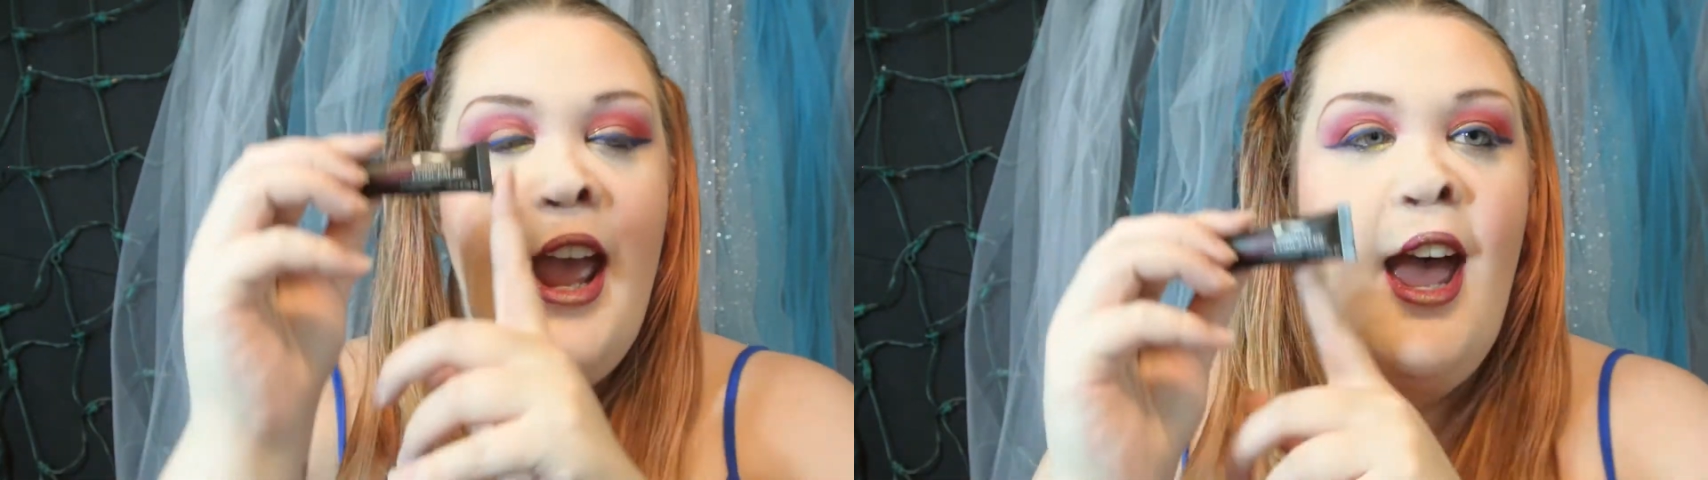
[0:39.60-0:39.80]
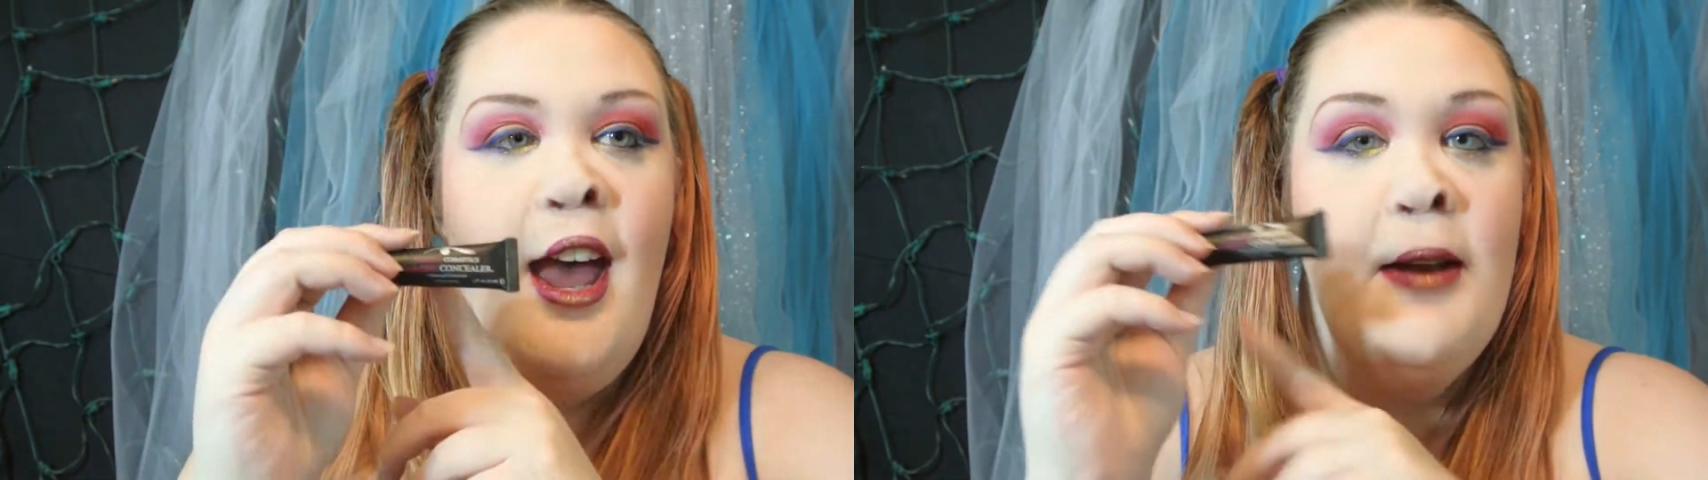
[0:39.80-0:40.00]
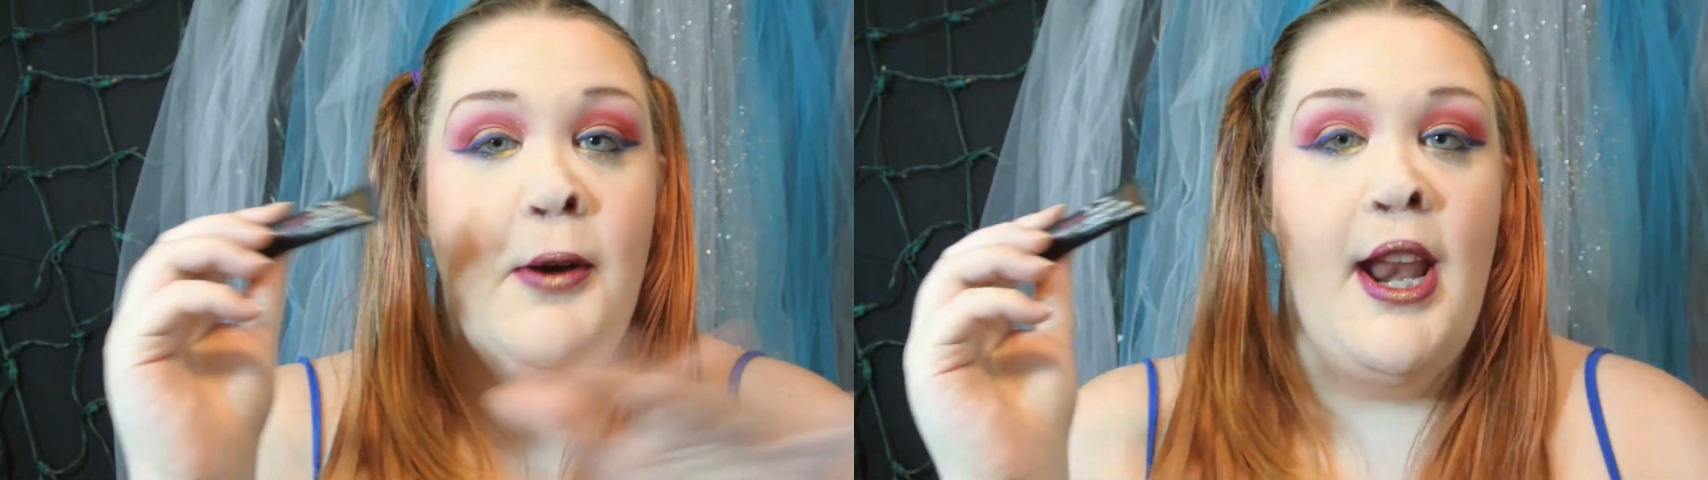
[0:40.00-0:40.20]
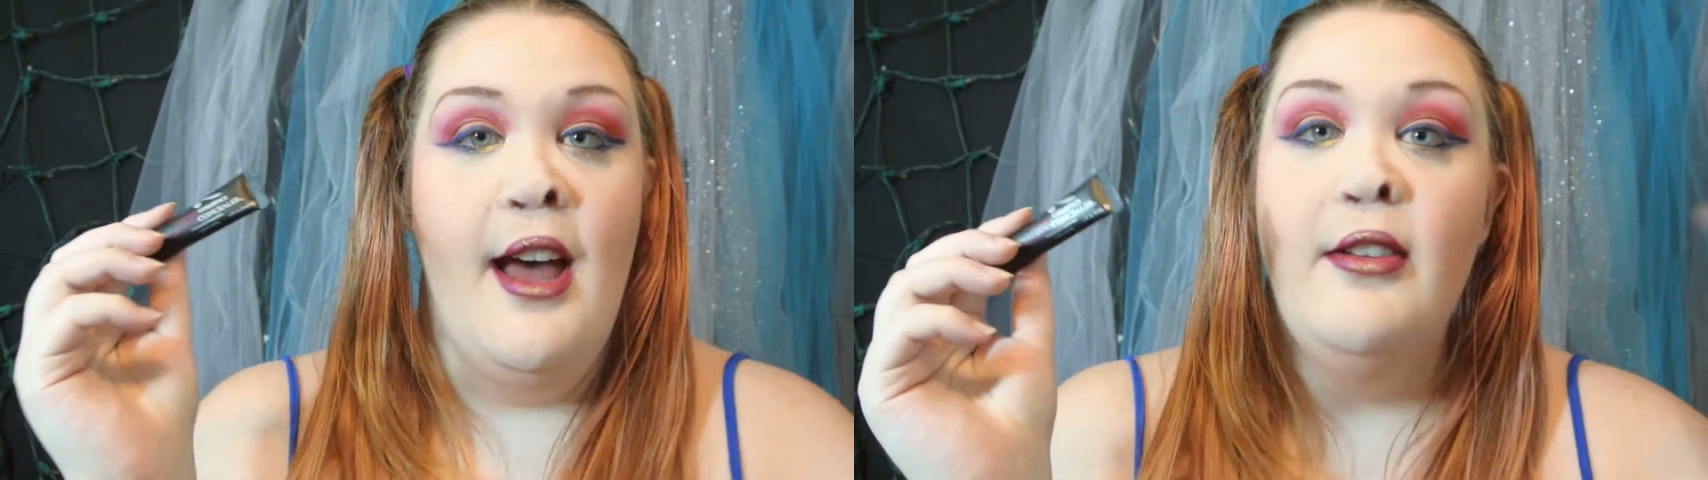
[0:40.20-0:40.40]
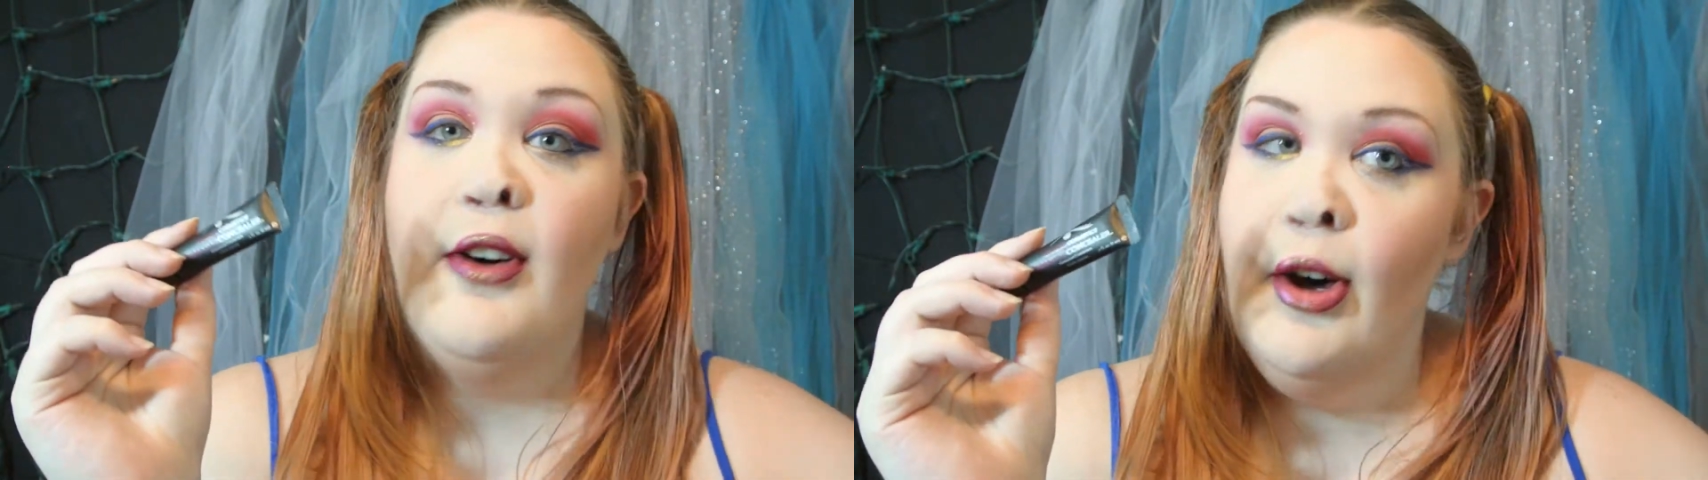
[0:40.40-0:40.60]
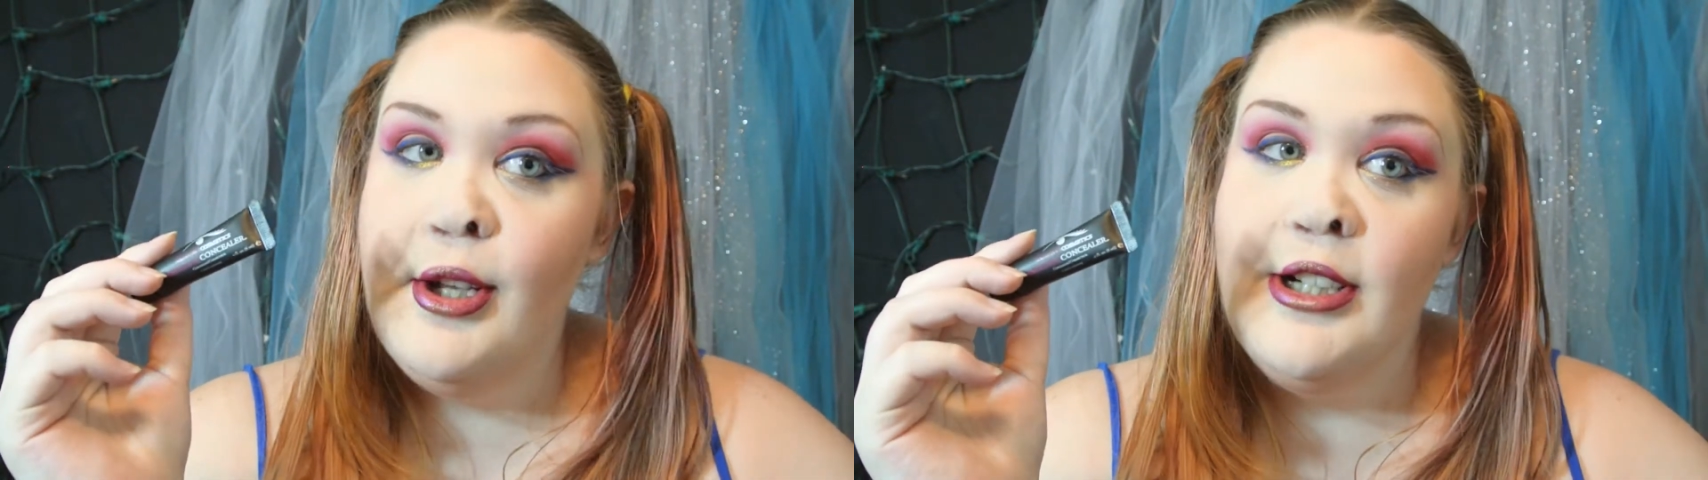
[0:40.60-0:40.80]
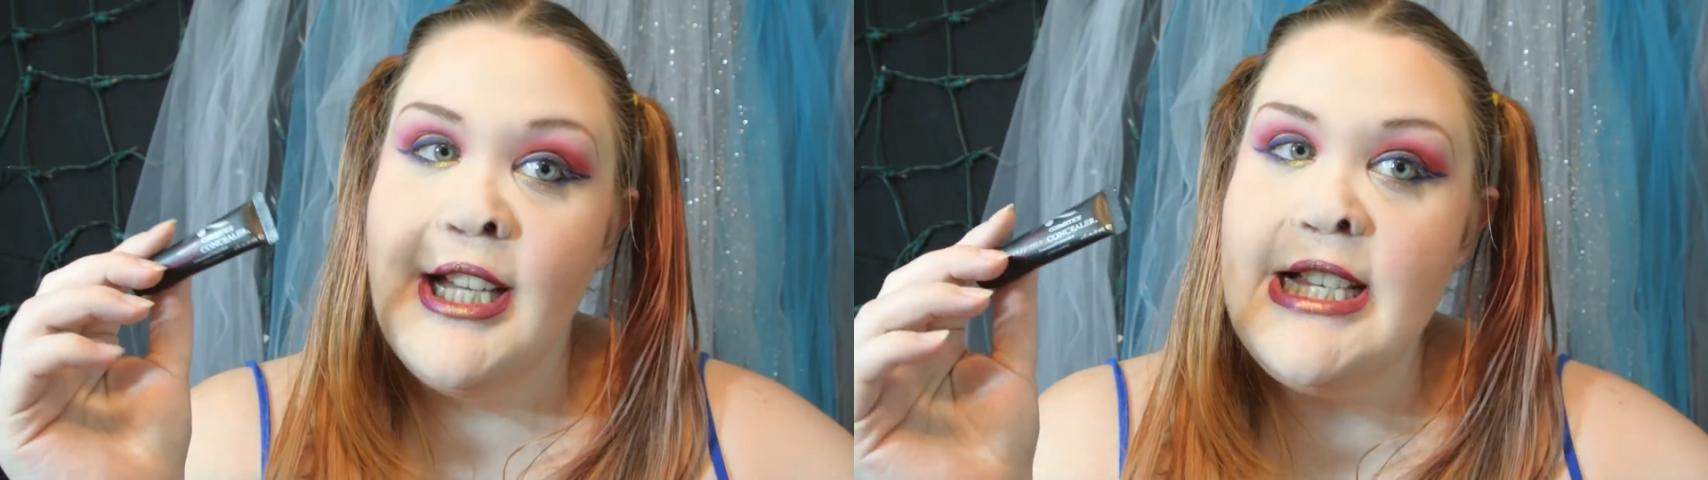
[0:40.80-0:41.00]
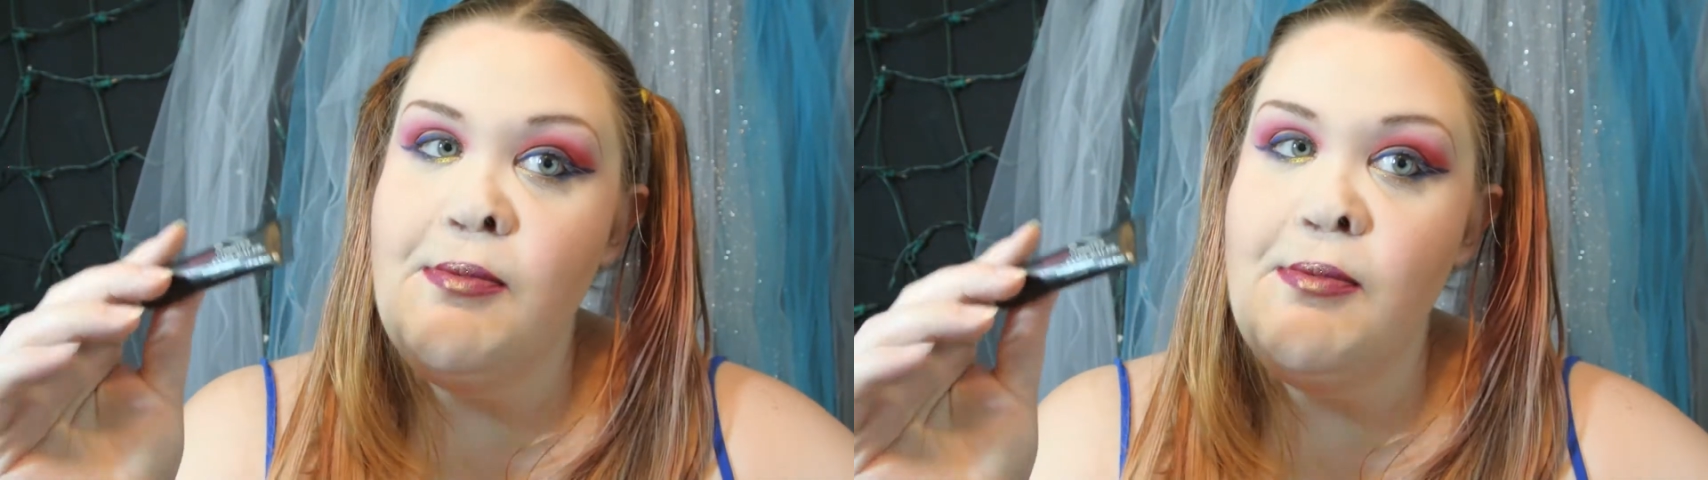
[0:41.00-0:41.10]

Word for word: and I'm going to have other links